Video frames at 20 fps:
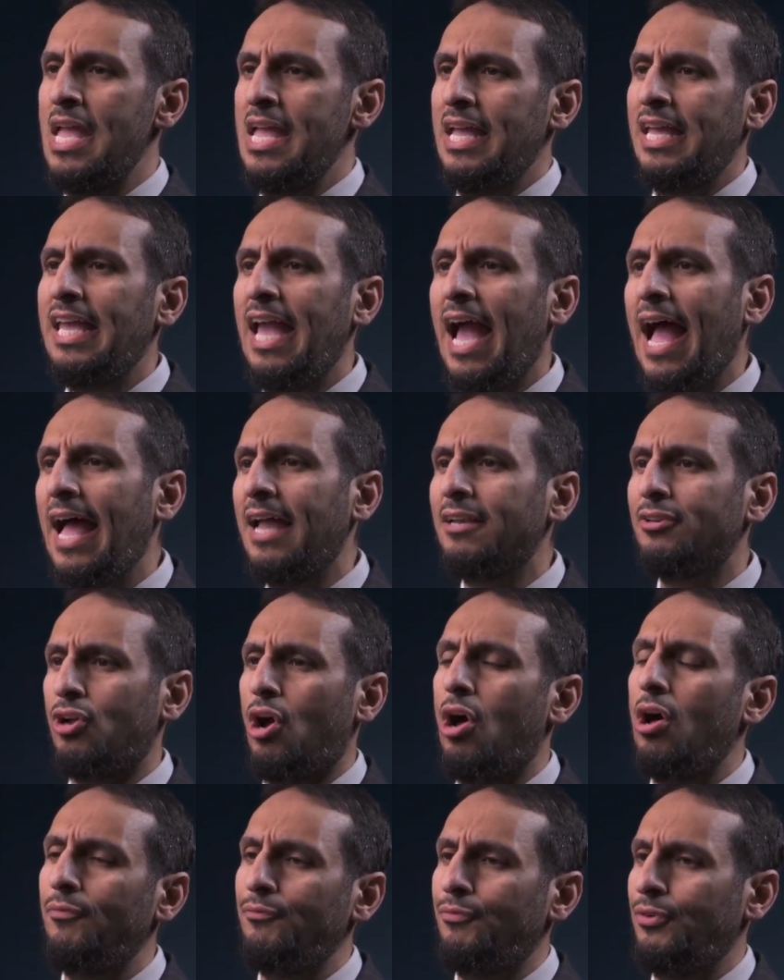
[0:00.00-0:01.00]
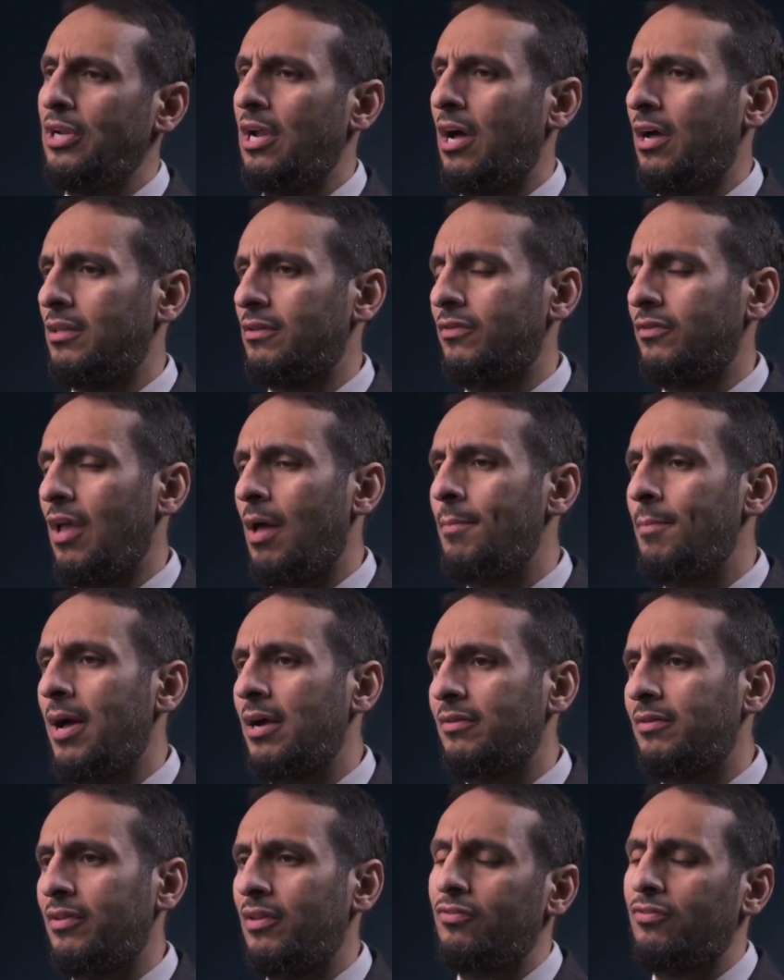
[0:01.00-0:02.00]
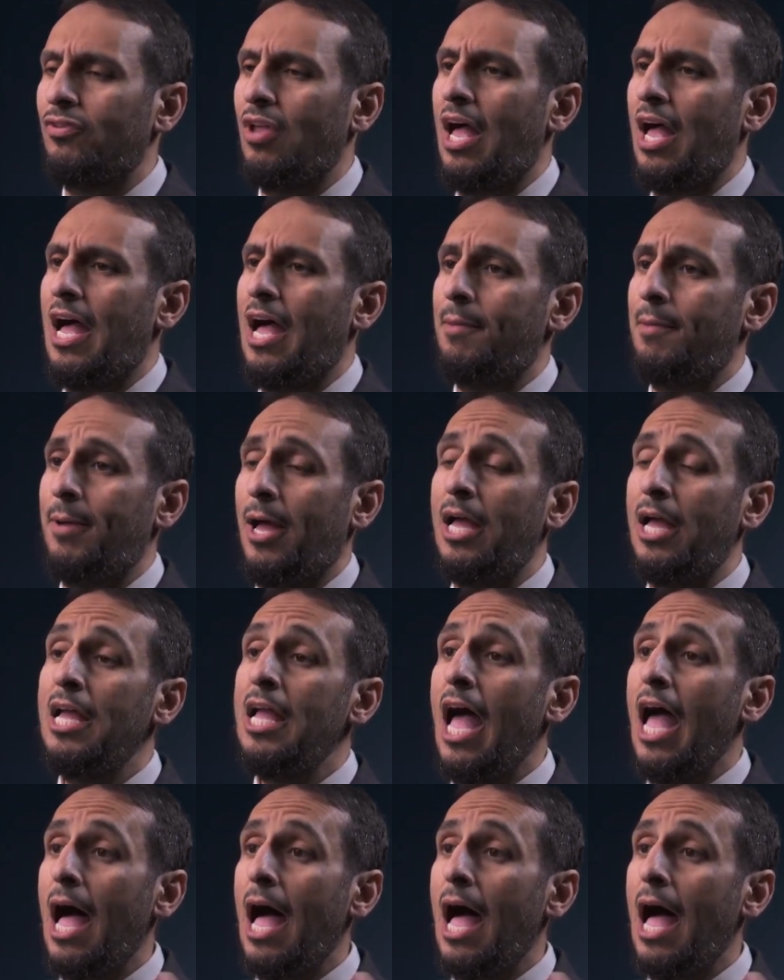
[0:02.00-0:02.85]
He had confidants amongst his sahaba,